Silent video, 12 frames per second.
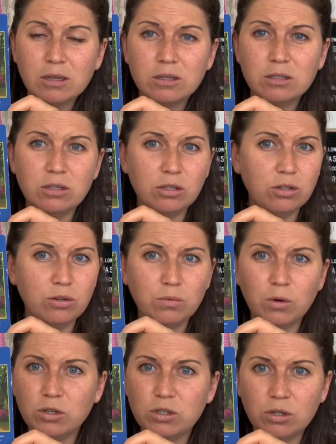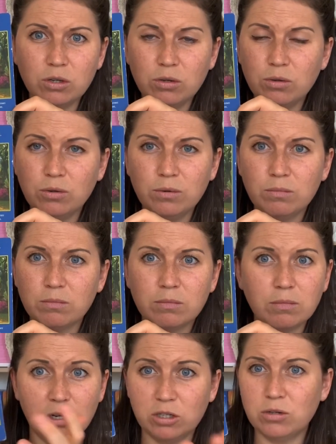Do you want to, I
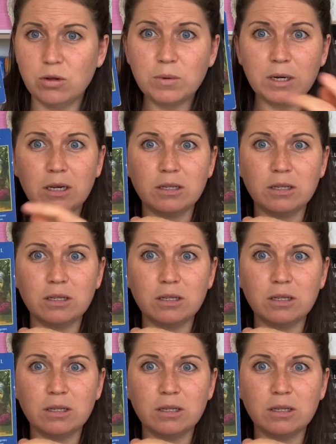don't know what it is.